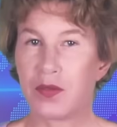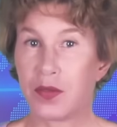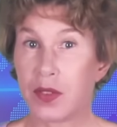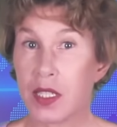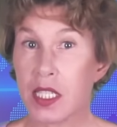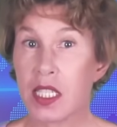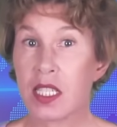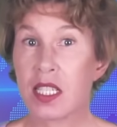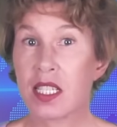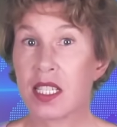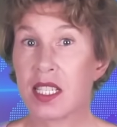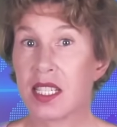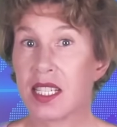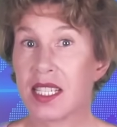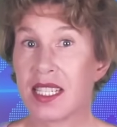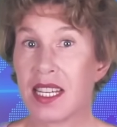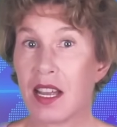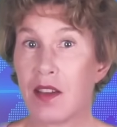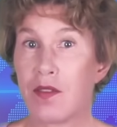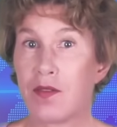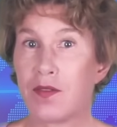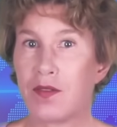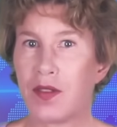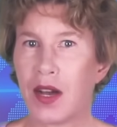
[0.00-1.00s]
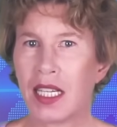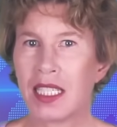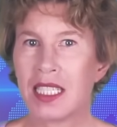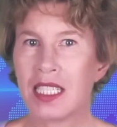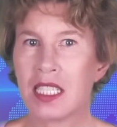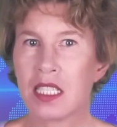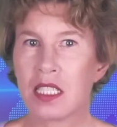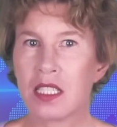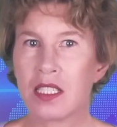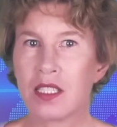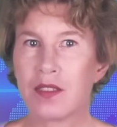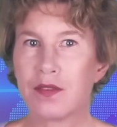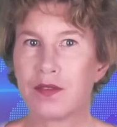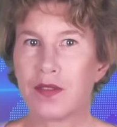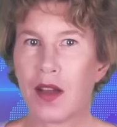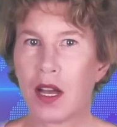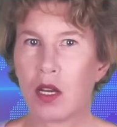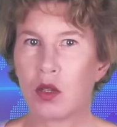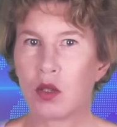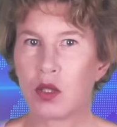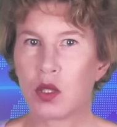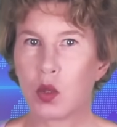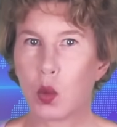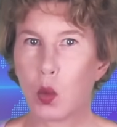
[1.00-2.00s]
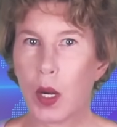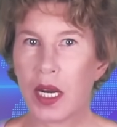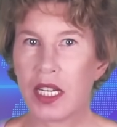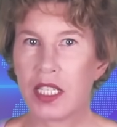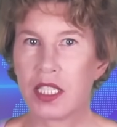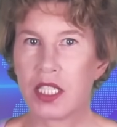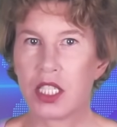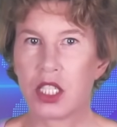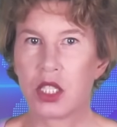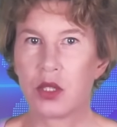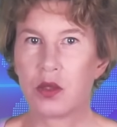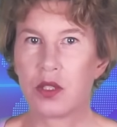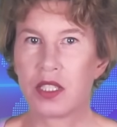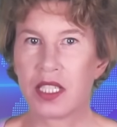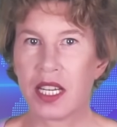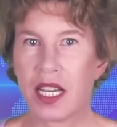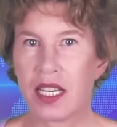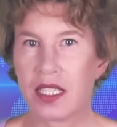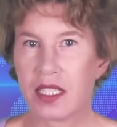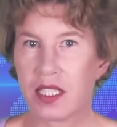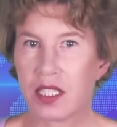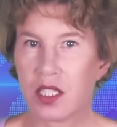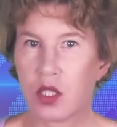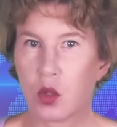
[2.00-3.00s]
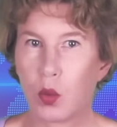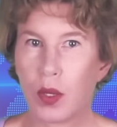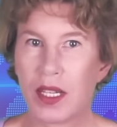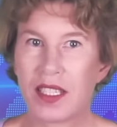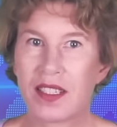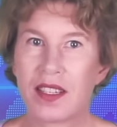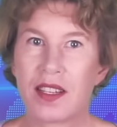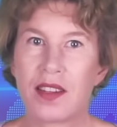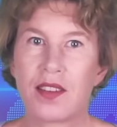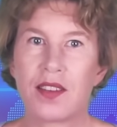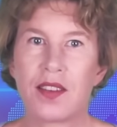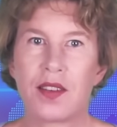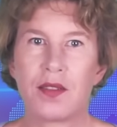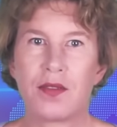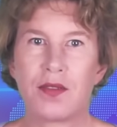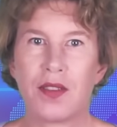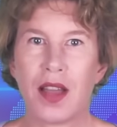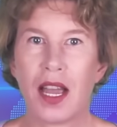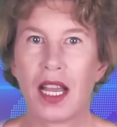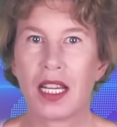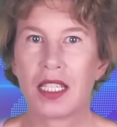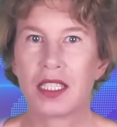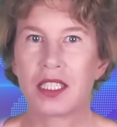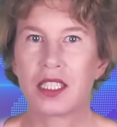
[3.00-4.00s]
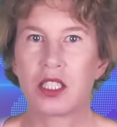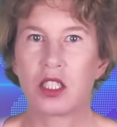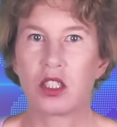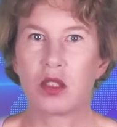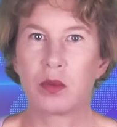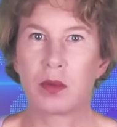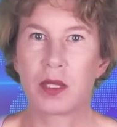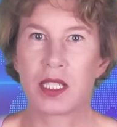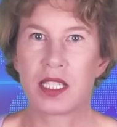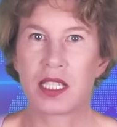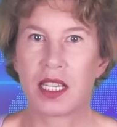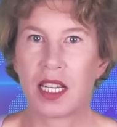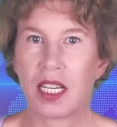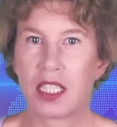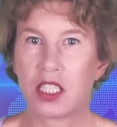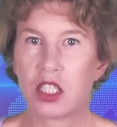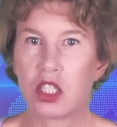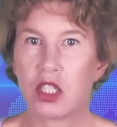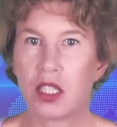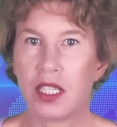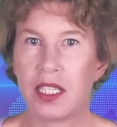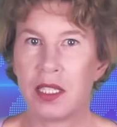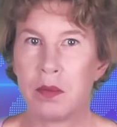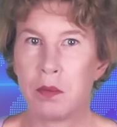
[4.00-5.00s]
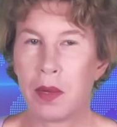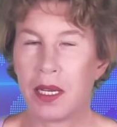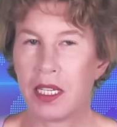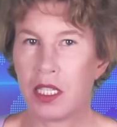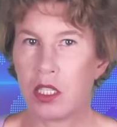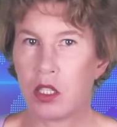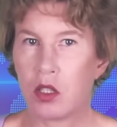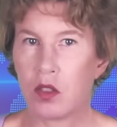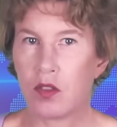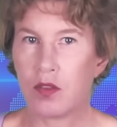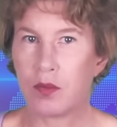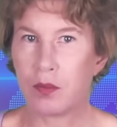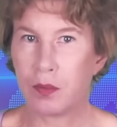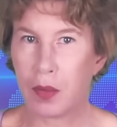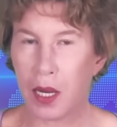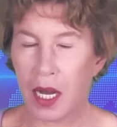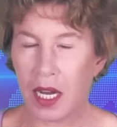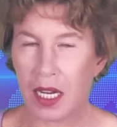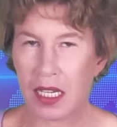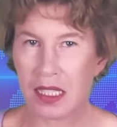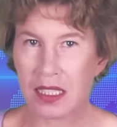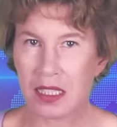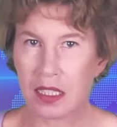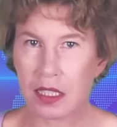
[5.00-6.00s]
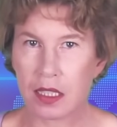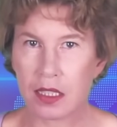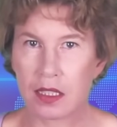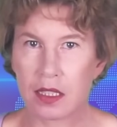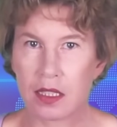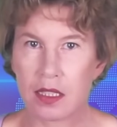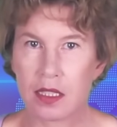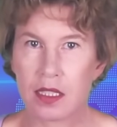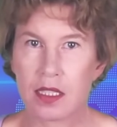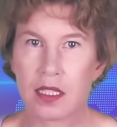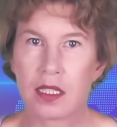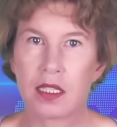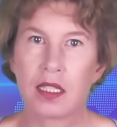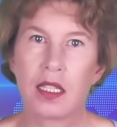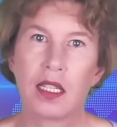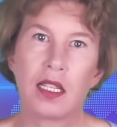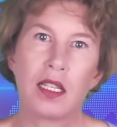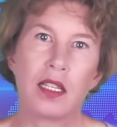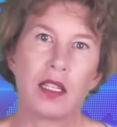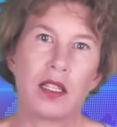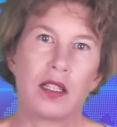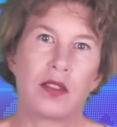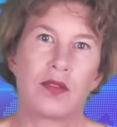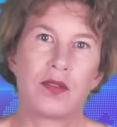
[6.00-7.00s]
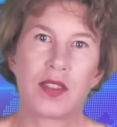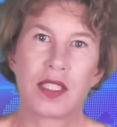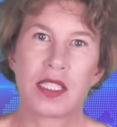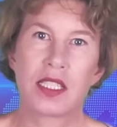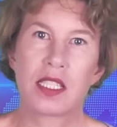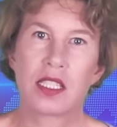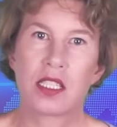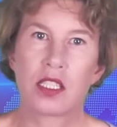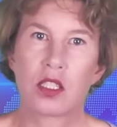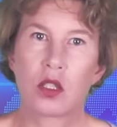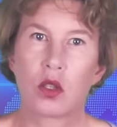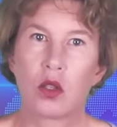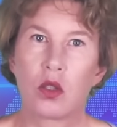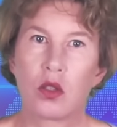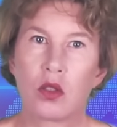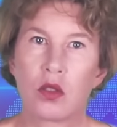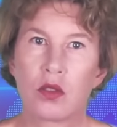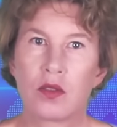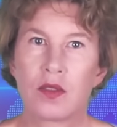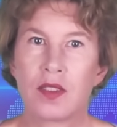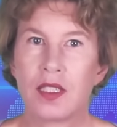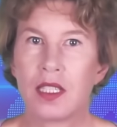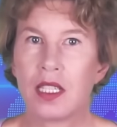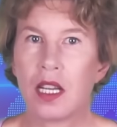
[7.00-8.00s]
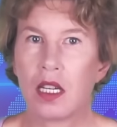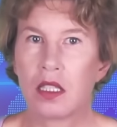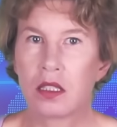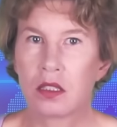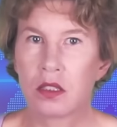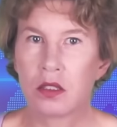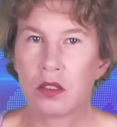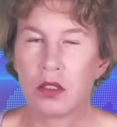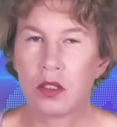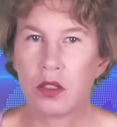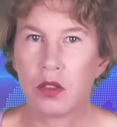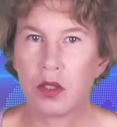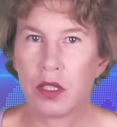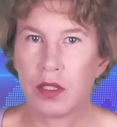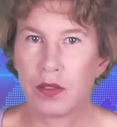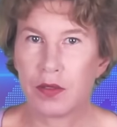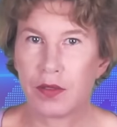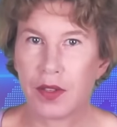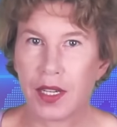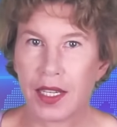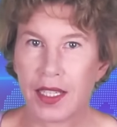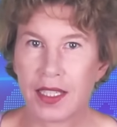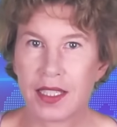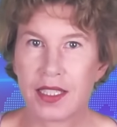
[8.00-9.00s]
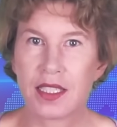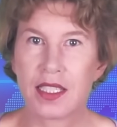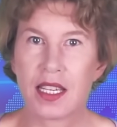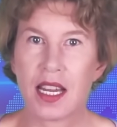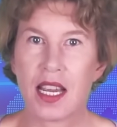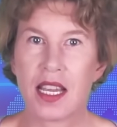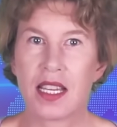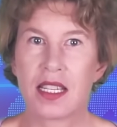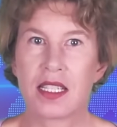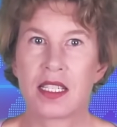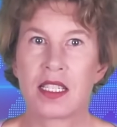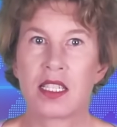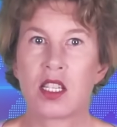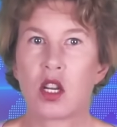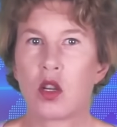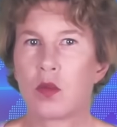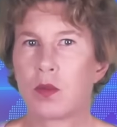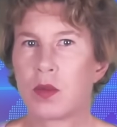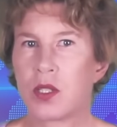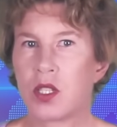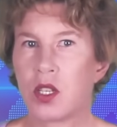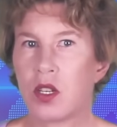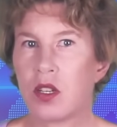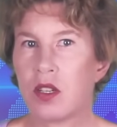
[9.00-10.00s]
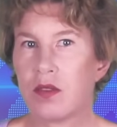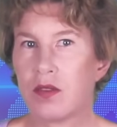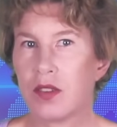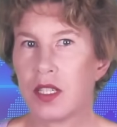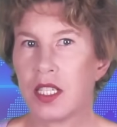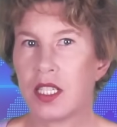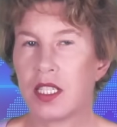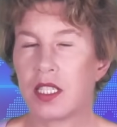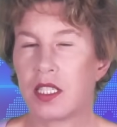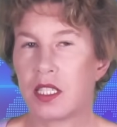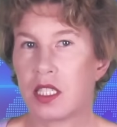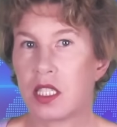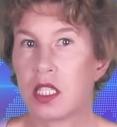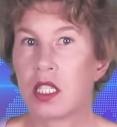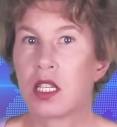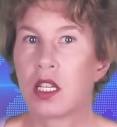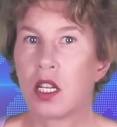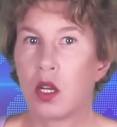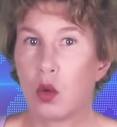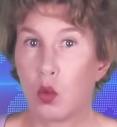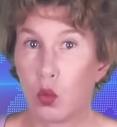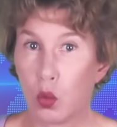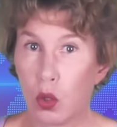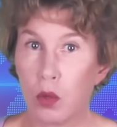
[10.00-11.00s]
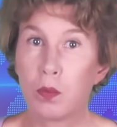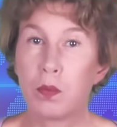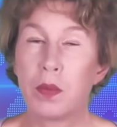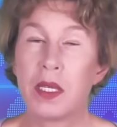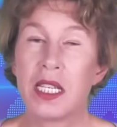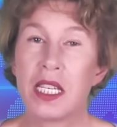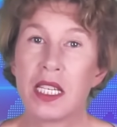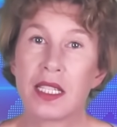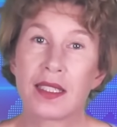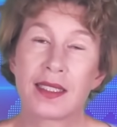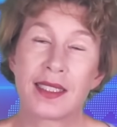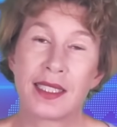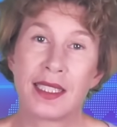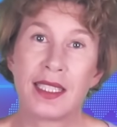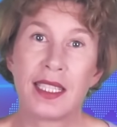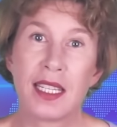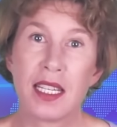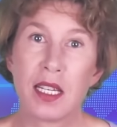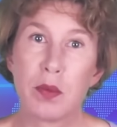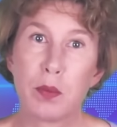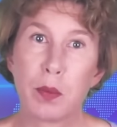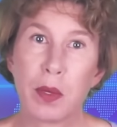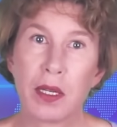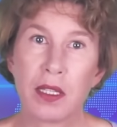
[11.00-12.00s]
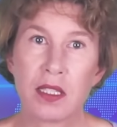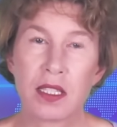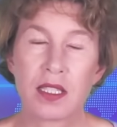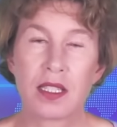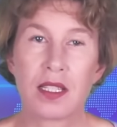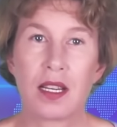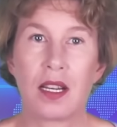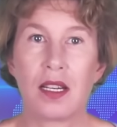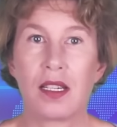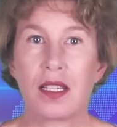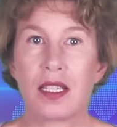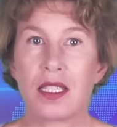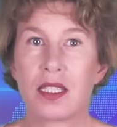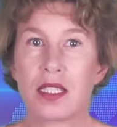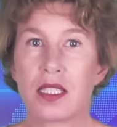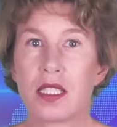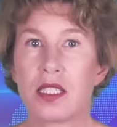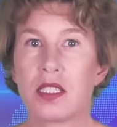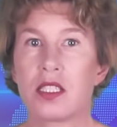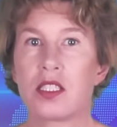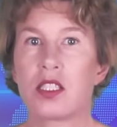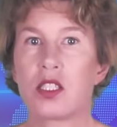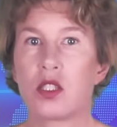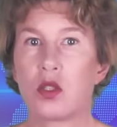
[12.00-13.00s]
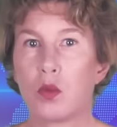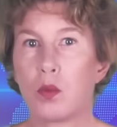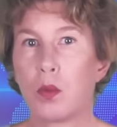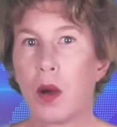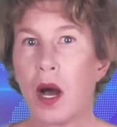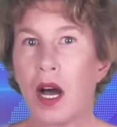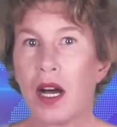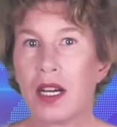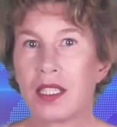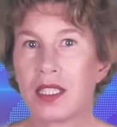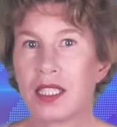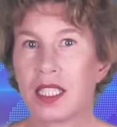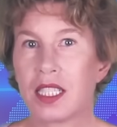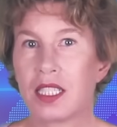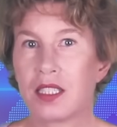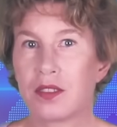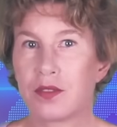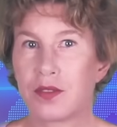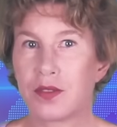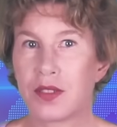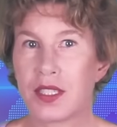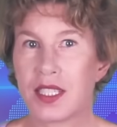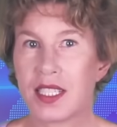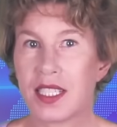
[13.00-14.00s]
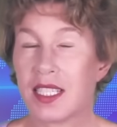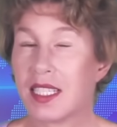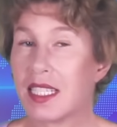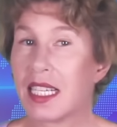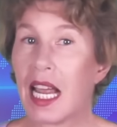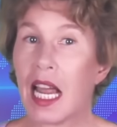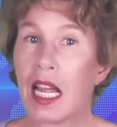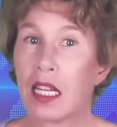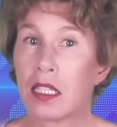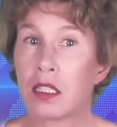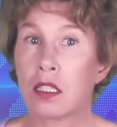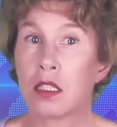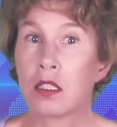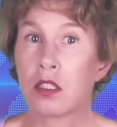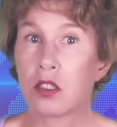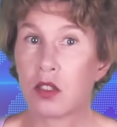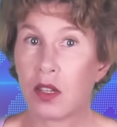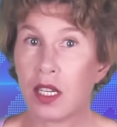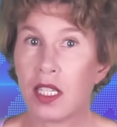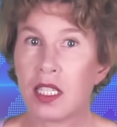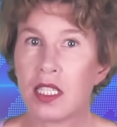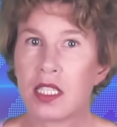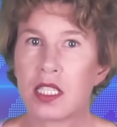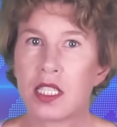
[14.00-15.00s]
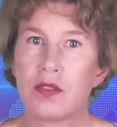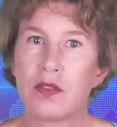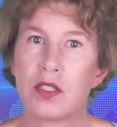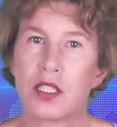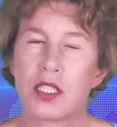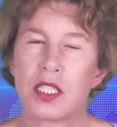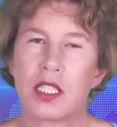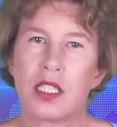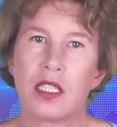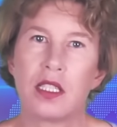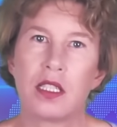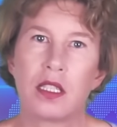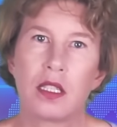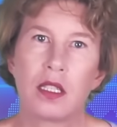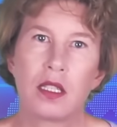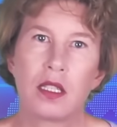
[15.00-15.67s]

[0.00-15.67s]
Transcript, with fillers: Physicists have finally found a way to test whether the vacuum is actually made of particles. This is called the Unruh effect, and observing it would be a deep insight into particle physics and relativity.